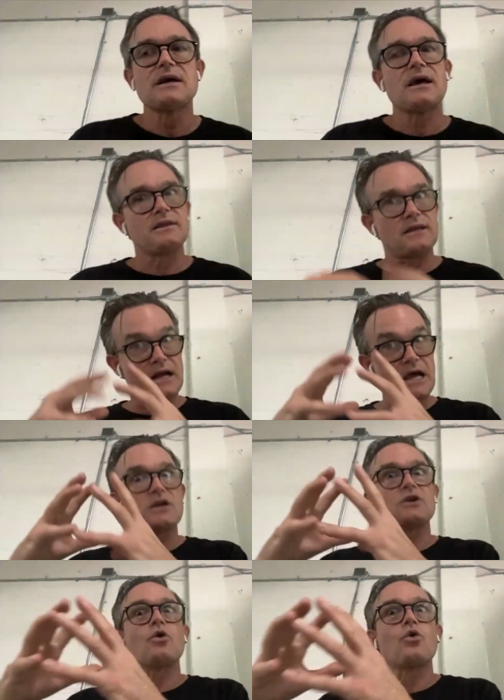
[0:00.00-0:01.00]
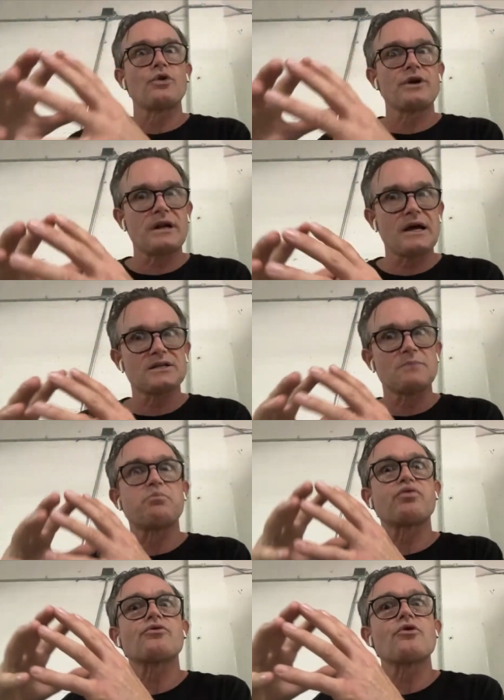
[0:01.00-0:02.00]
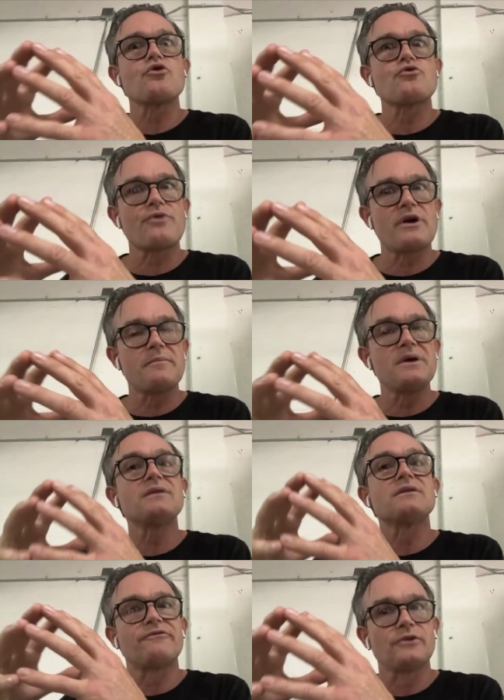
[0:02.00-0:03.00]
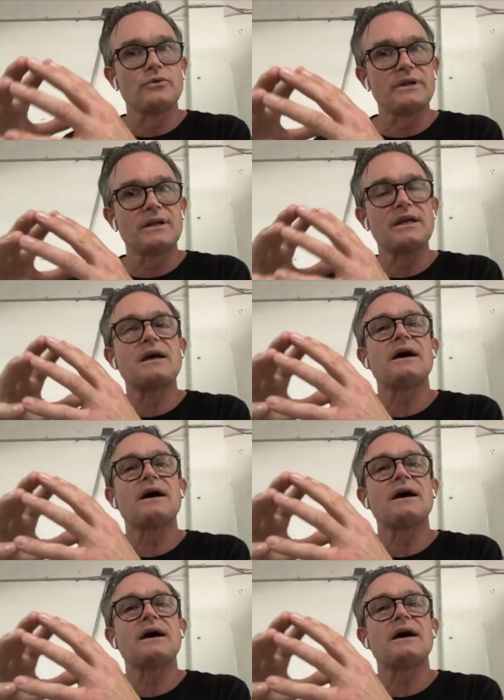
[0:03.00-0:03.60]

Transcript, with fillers: and then I can organize and program in the fluidity,